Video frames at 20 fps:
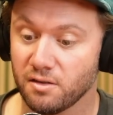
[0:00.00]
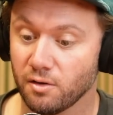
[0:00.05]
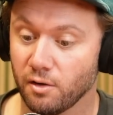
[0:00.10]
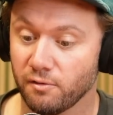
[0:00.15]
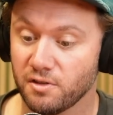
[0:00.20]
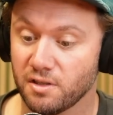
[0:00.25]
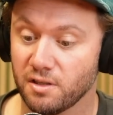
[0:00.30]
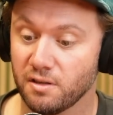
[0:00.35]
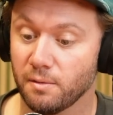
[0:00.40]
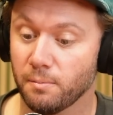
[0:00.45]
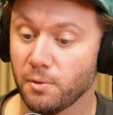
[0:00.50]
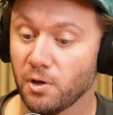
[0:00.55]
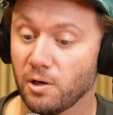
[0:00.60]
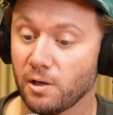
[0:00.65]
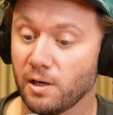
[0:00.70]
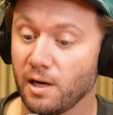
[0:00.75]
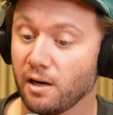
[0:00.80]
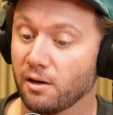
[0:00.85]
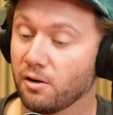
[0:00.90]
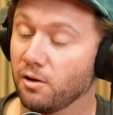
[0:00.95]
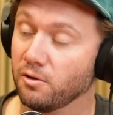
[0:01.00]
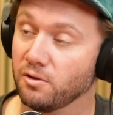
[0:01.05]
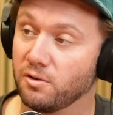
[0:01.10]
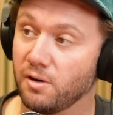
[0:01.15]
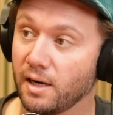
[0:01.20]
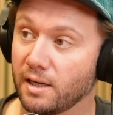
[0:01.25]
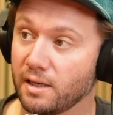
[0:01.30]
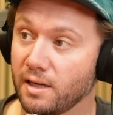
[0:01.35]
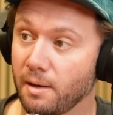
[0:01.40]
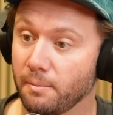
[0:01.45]
Obviously, the Burncut
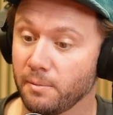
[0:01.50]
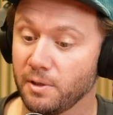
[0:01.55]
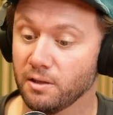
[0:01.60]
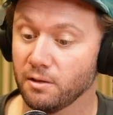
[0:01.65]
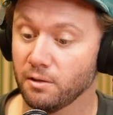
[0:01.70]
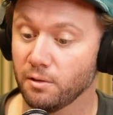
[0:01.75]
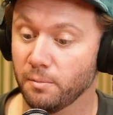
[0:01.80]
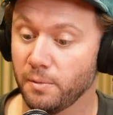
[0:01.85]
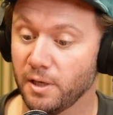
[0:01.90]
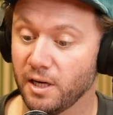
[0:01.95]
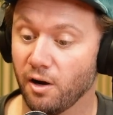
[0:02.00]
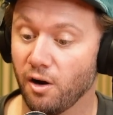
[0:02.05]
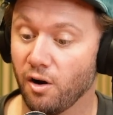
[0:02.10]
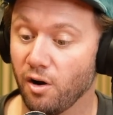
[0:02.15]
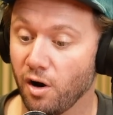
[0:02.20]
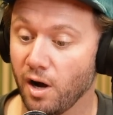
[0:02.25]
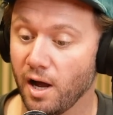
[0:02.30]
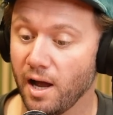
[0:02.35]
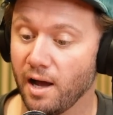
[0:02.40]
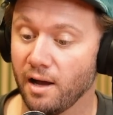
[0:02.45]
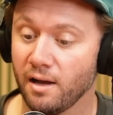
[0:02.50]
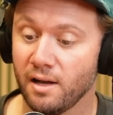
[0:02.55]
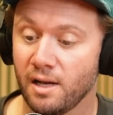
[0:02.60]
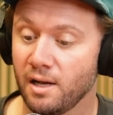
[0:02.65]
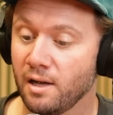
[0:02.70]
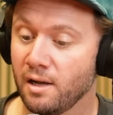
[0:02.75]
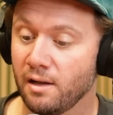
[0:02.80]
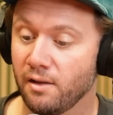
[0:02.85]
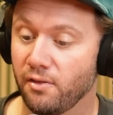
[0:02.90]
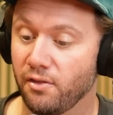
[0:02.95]
contract coming a little bit higher
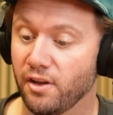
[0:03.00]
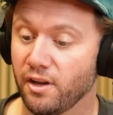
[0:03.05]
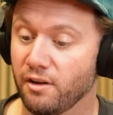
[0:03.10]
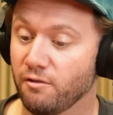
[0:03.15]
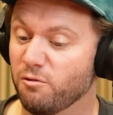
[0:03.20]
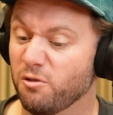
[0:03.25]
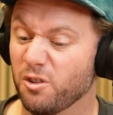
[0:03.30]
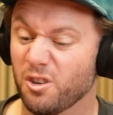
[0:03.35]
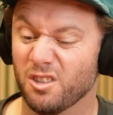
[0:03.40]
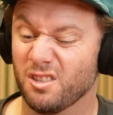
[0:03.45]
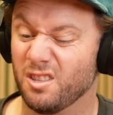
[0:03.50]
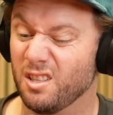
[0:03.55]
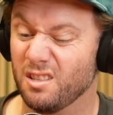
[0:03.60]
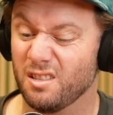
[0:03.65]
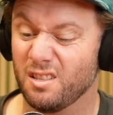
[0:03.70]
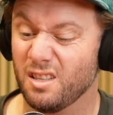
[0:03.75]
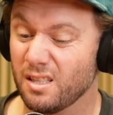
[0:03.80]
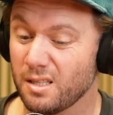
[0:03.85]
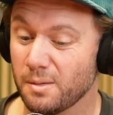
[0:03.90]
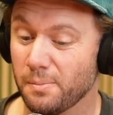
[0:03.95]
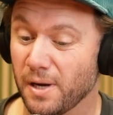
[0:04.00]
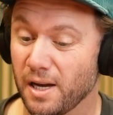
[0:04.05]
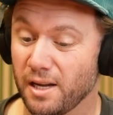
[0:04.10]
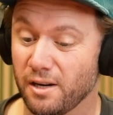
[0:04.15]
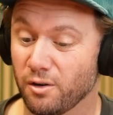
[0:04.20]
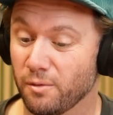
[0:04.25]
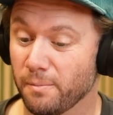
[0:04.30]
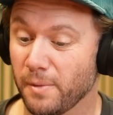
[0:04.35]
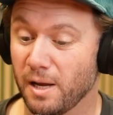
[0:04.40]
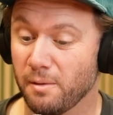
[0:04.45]
than first anticipated,
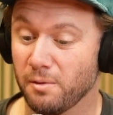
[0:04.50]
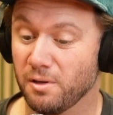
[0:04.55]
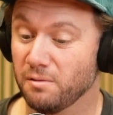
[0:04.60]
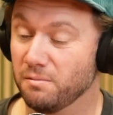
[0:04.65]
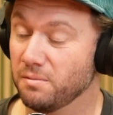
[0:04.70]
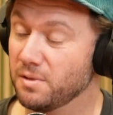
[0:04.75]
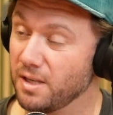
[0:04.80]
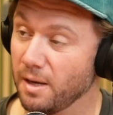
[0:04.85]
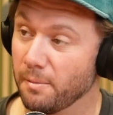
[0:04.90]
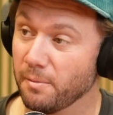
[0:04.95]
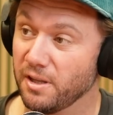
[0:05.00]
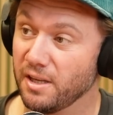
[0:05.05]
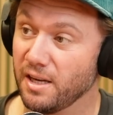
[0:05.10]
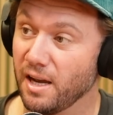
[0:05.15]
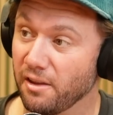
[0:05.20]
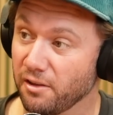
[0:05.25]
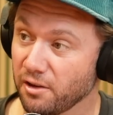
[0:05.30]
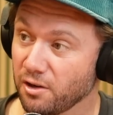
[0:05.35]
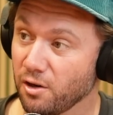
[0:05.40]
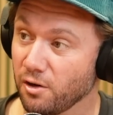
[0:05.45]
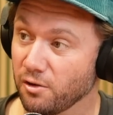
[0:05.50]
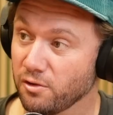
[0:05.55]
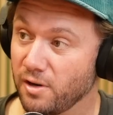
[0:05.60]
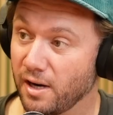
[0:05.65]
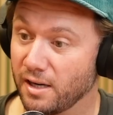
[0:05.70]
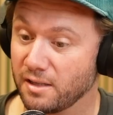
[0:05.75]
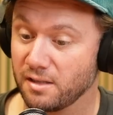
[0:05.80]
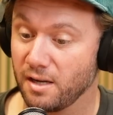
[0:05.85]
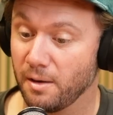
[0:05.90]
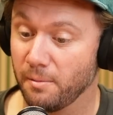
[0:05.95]
or maybe some of the other
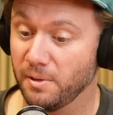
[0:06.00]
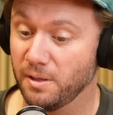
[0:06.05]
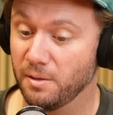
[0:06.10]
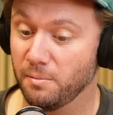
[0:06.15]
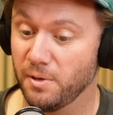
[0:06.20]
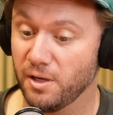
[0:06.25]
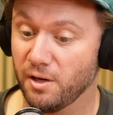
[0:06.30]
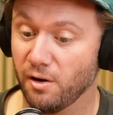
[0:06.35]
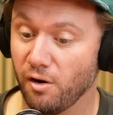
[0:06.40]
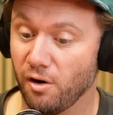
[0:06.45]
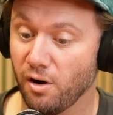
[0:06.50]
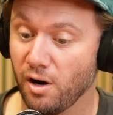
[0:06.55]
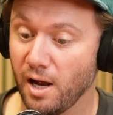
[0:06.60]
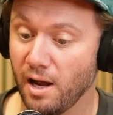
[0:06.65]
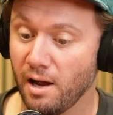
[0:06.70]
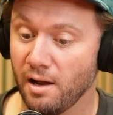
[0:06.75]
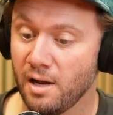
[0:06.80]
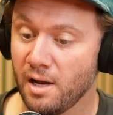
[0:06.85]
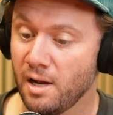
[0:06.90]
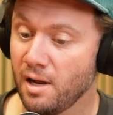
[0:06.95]
contracts come in a bit higher.